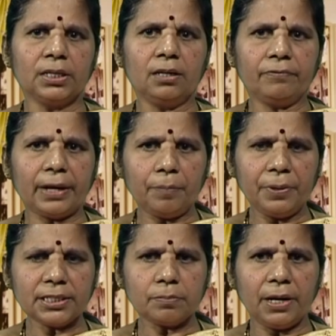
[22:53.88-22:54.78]

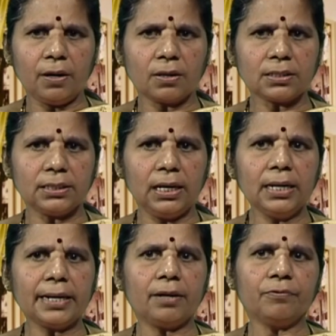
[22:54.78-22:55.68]
Fabrics made on
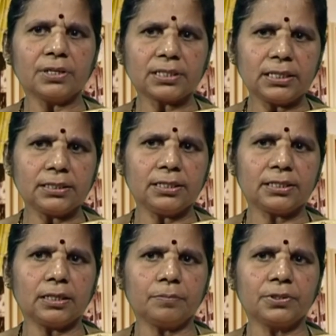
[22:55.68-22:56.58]
silk and worsted
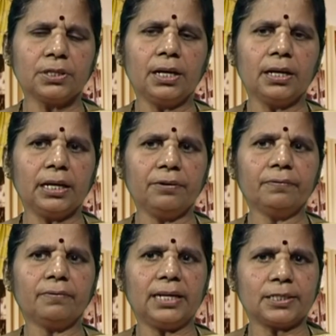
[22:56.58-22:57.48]
systems give
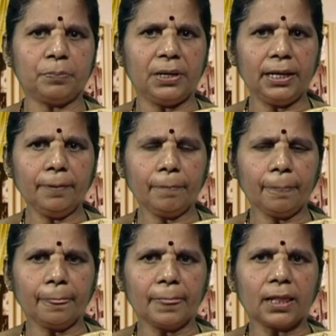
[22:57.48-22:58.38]
less pilling.
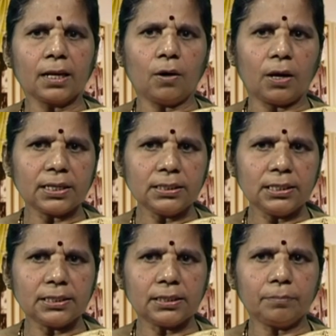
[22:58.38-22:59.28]
Cotton
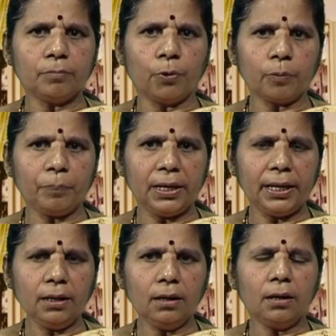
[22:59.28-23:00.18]
system more
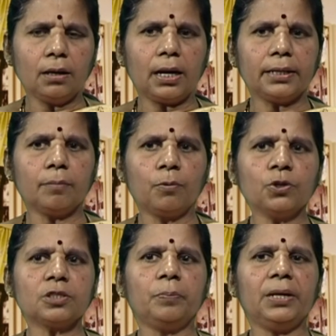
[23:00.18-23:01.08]
pilling, and the
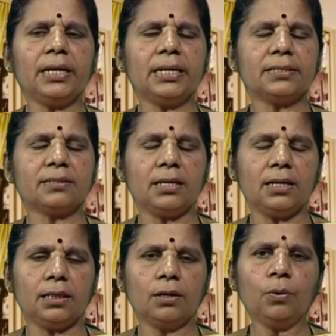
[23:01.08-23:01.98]
most pilling is seen
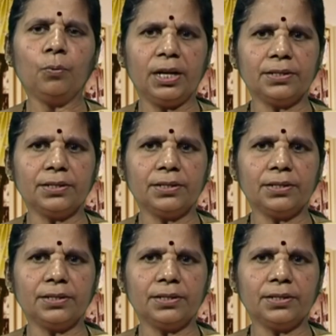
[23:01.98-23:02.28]
in the woolen